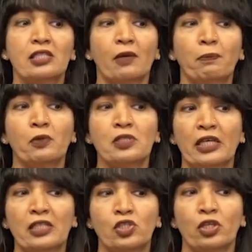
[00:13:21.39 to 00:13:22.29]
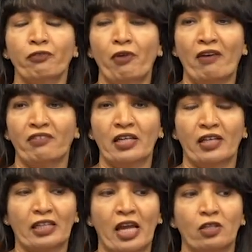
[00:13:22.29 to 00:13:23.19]
Suppose instead of having
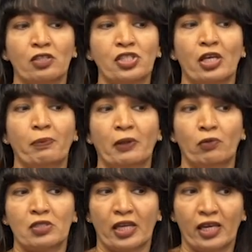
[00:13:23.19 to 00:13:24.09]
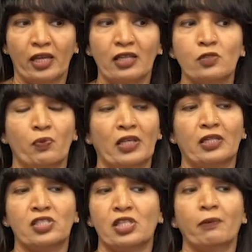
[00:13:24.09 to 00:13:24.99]
a rectangular shape, it was again a
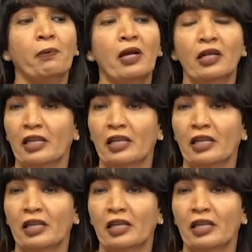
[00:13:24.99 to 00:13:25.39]
spherical shape,